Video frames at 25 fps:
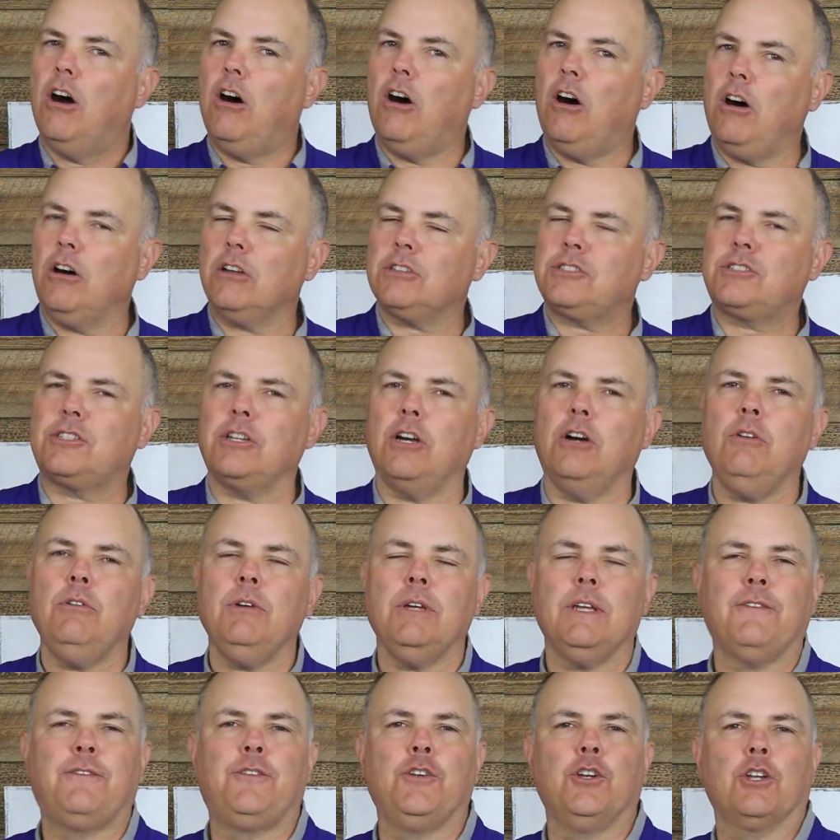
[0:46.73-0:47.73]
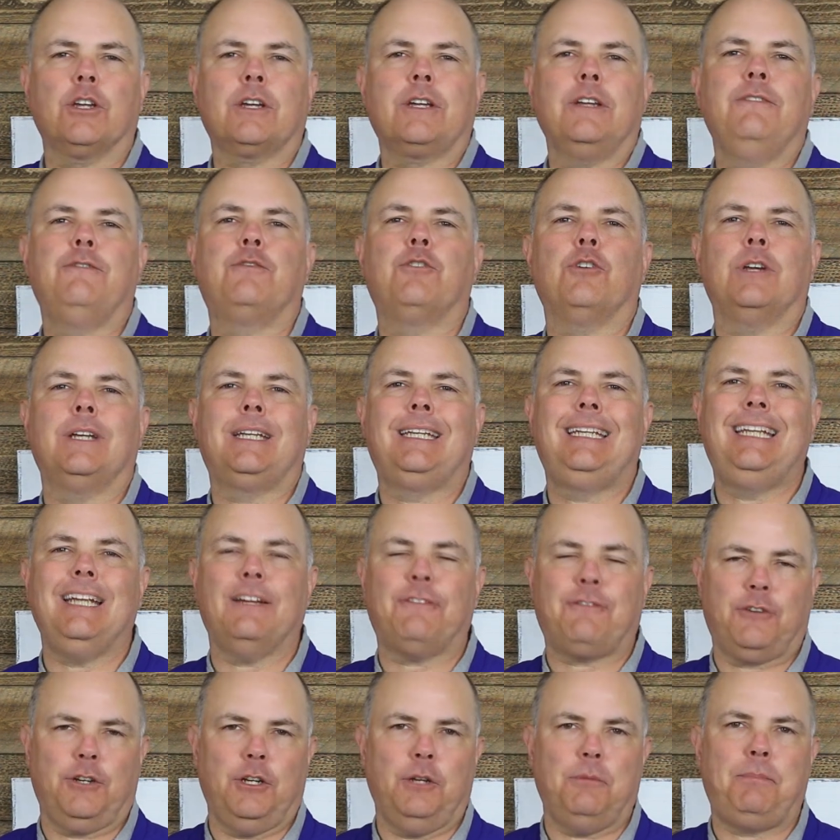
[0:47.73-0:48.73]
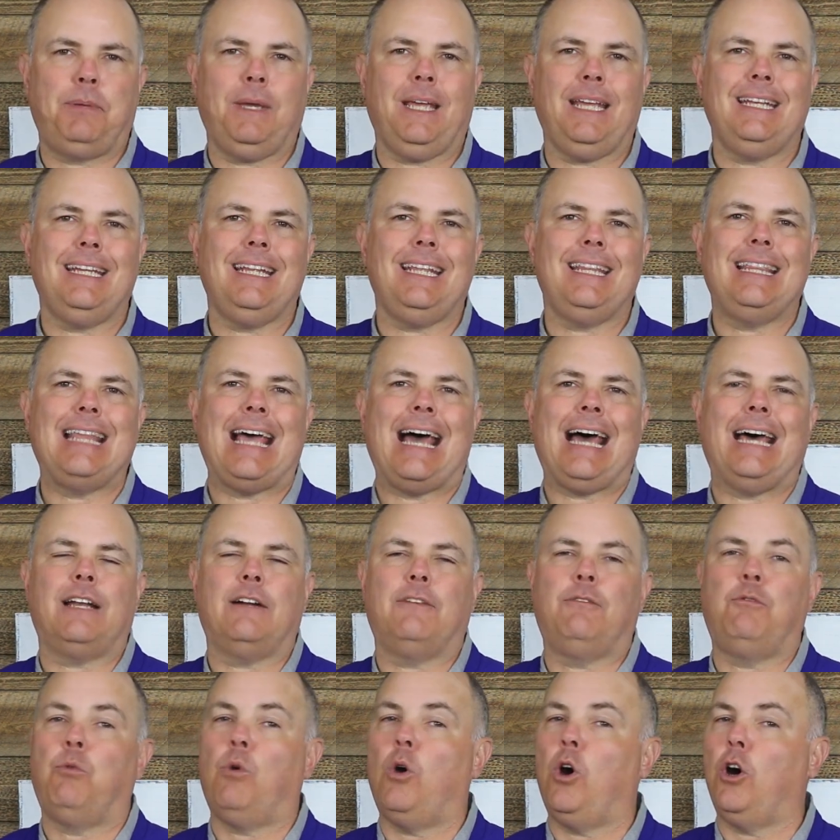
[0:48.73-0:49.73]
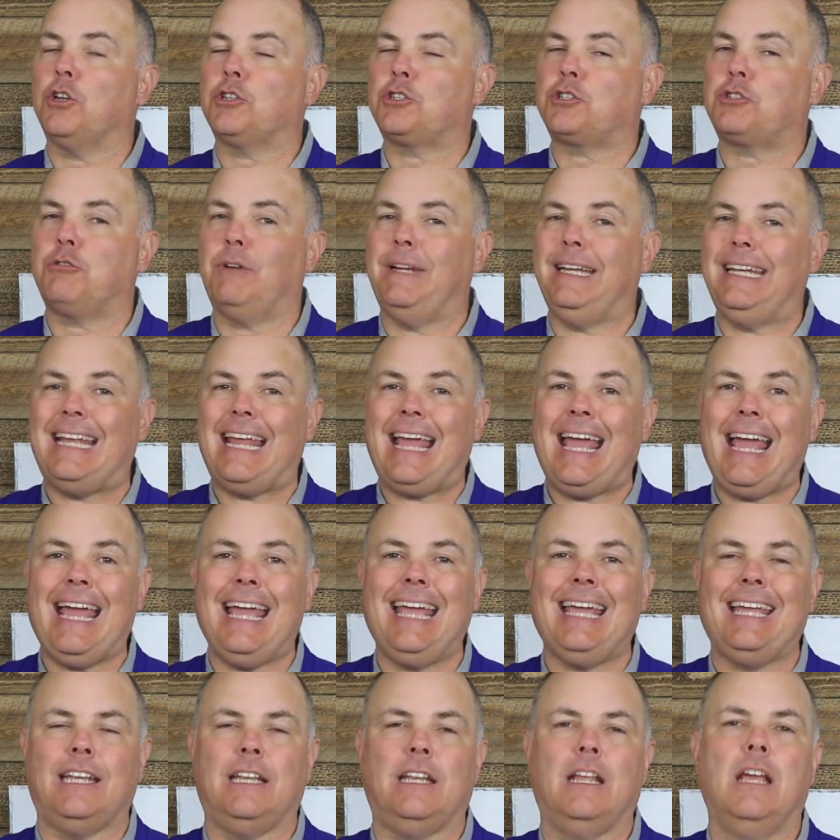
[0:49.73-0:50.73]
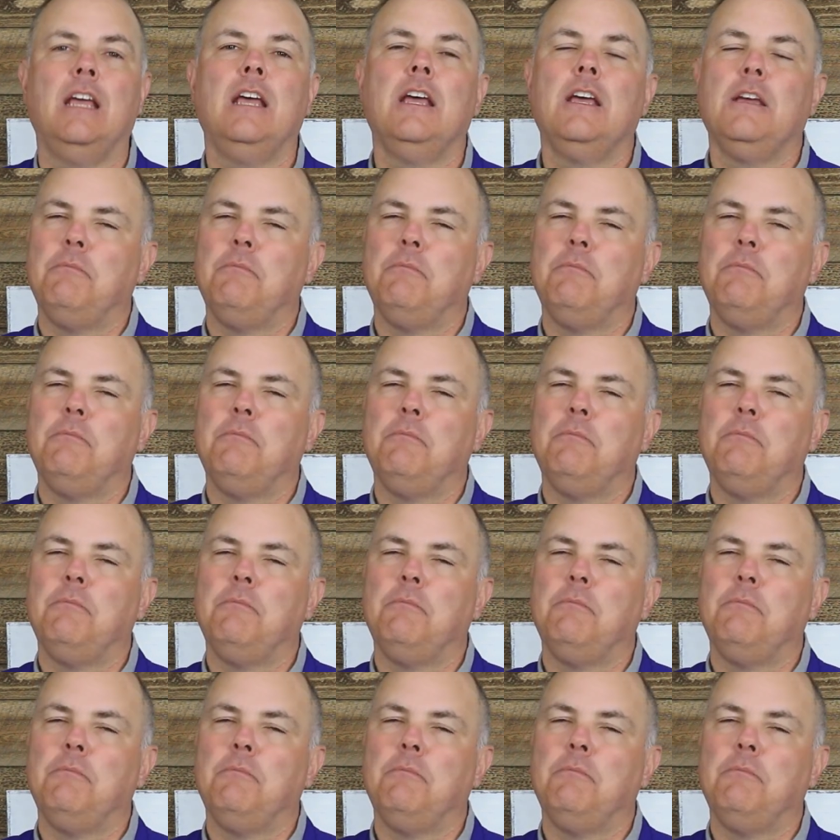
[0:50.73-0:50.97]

Also, if you're looking for a different opinion, that of Wall Street and